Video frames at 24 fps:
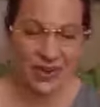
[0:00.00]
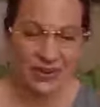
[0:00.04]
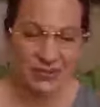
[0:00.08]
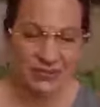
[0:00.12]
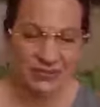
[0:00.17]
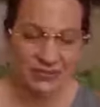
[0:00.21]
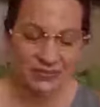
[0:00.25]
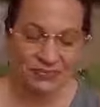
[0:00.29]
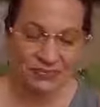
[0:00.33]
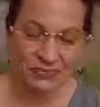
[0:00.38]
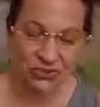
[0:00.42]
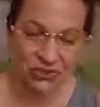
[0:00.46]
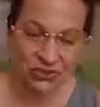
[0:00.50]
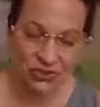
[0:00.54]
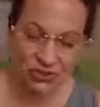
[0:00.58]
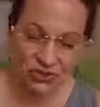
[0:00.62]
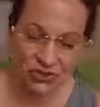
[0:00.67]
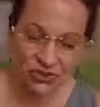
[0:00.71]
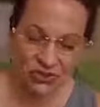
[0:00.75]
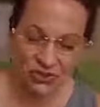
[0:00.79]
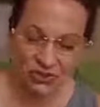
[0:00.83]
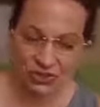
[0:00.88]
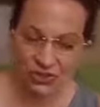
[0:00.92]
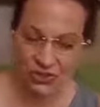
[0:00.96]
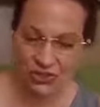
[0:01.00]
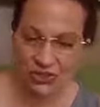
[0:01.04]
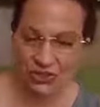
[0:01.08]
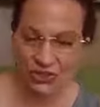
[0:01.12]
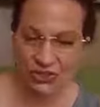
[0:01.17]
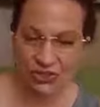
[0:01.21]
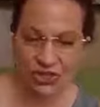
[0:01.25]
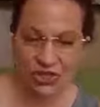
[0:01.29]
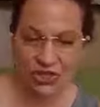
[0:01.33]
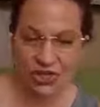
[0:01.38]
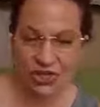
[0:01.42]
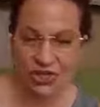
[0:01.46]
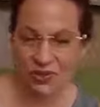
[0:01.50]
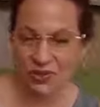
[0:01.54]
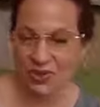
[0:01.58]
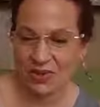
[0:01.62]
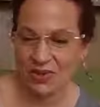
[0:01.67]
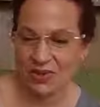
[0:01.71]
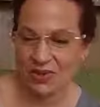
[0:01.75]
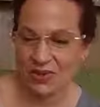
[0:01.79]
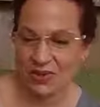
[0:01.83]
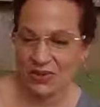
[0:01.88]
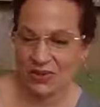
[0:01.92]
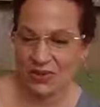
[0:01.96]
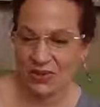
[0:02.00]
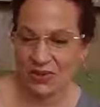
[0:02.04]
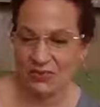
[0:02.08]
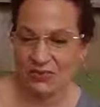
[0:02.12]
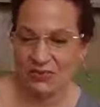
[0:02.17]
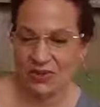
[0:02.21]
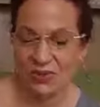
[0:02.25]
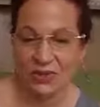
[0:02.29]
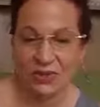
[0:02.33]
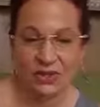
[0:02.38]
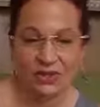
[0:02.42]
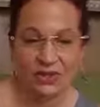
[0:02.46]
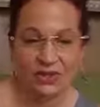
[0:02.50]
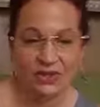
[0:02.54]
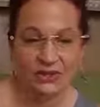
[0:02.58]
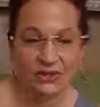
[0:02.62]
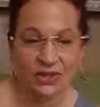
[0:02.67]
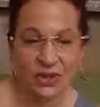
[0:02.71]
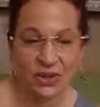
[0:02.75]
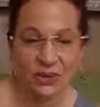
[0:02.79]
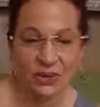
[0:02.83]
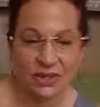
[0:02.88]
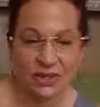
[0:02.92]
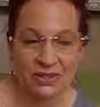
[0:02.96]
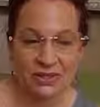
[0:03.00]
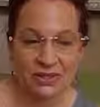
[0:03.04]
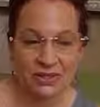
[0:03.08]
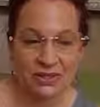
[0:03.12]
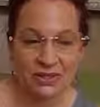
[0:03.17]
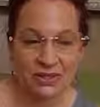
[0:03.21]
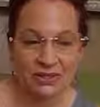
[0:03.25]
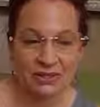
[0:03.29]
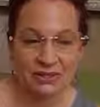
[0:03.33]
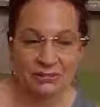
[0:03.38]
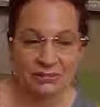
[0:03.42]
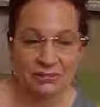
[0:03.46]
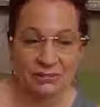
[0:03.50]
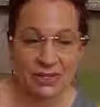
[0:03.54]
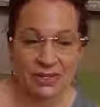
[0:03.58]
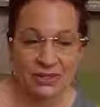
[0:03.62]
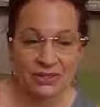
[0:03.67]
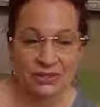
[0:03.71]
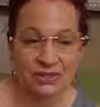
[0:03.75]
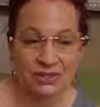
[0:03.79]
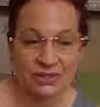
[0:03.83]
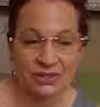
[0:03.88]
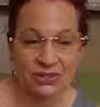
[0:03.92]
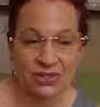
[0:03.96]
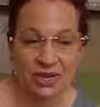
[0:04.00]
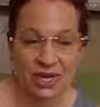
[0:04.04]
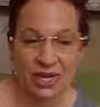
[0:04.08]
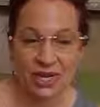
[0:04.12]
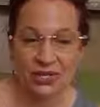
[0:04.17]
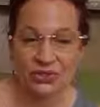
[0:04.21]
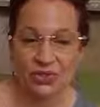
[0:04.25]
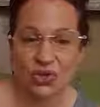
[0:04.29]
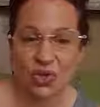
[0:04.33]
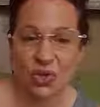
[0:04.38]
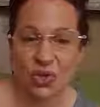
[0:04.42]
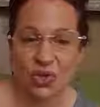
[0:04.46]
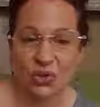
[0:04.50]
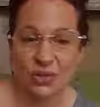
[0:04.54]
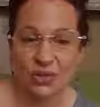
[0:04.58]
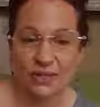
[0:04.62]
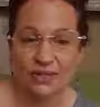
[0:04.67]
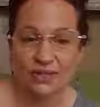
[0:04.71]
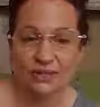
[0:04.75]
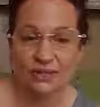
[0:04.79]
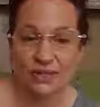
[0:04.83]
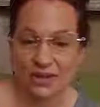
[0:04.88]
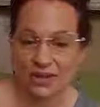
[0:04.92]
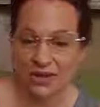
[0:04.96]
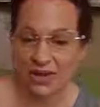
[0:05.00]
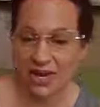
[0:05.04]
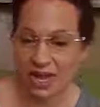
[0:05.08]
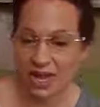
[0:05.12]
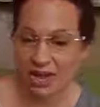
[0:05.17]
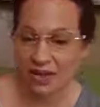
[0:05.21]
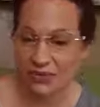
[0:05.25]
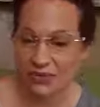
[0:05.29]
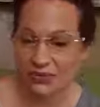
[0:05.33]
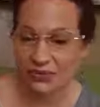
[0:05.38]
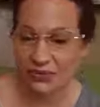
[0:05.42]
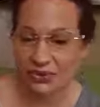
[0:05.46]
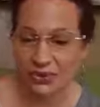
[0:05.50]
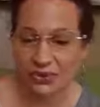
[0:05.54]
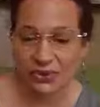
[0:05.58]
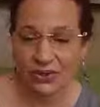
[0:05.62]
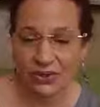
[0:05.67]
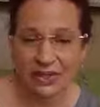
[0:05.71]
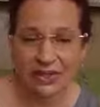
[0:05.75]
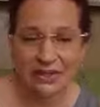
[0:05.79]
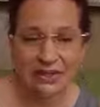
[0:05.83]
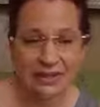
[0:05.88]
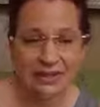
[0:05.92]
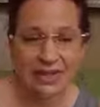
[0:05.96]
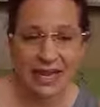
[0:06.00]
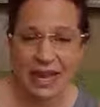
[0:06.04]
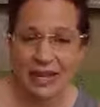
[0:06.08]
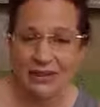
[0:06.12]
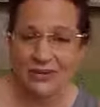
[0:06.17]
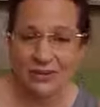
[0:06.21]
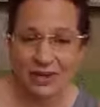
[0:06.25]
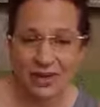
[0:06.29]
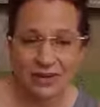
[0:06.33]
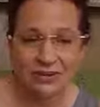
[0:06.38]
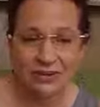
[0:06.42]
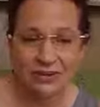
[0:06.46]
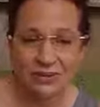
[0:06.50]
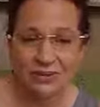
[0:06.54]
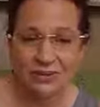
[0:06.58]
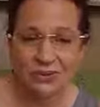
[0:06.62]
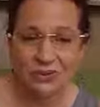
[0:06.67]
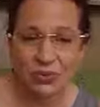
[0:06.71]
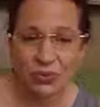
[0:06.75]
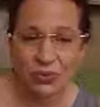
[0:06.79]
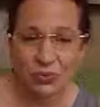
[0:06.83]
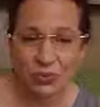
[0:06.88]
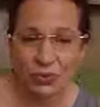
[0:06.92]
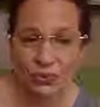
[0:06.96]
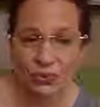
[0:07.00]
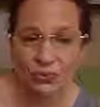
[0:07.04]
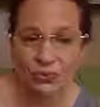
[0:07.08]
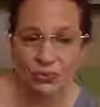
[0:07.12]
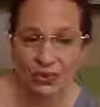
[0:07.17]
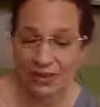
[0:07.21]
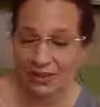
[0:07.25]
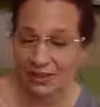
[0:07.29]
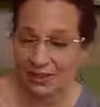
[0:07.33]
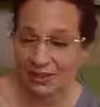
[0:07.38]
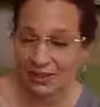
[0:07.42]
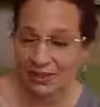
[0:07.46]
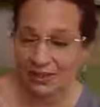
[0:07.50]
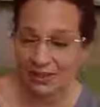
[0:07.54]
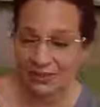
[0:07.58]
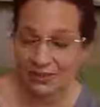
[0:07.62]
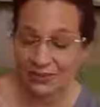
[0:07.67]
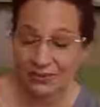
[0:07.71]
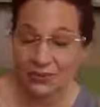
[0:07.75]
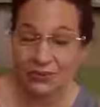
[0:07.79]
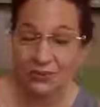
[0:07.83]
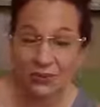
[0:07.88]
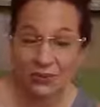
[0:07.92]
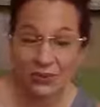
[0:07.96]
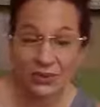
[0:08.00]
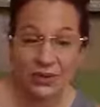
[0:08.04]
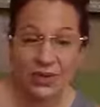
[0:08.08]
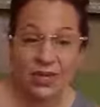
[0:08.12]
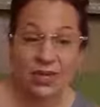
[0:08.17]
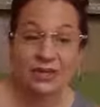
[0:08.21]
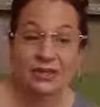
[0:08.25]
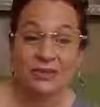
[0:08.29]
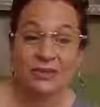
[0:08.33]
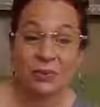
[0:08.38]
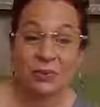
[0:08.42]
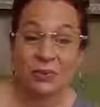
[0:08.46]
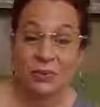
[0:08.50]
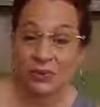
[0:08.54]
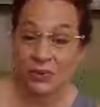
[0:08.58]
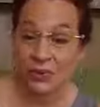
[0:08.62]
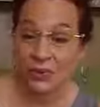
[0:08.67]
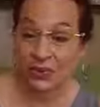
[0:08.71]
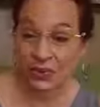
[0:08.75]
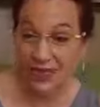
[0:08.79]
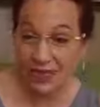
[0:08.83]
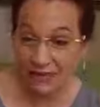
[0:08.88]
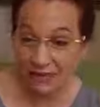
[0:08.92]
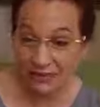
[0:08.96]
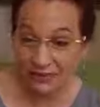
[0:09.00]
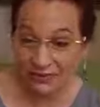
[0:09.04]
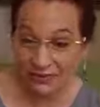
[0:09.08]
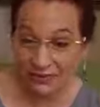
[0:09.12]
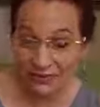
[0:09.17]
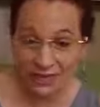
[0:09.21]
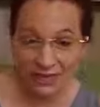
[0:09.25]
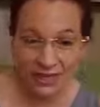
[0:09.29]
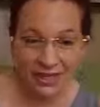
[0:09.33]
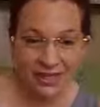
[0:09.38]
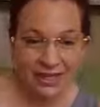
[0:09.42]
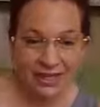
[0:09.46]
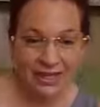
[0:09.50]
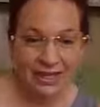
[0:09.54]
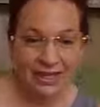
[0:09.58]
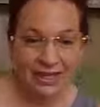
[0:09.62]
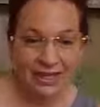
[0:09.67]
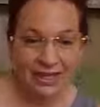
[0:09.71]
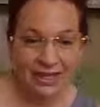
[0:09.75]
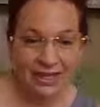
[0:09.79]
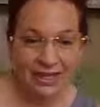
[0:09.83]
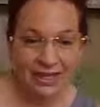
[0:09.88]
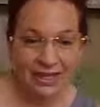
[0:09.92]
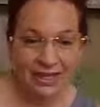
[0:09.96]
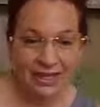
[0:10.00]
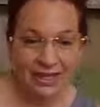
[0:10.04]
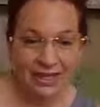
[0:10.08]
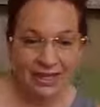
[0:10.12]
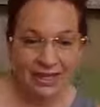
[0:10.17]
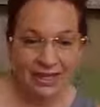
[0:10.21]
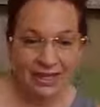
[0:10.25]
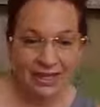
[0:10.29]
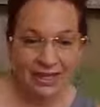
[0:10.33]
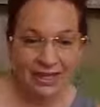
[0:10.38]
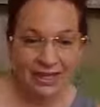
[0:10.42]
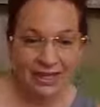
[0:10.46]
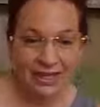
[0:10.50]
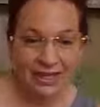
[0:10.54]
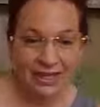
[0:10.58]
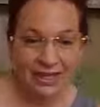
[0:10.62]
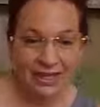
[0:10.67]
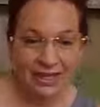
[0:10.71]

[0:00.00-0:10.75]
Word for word: um, do, do this journey with you. If you want to sew into this ministry, as always, very helpful and thank. i super friendly, super super thankful as um,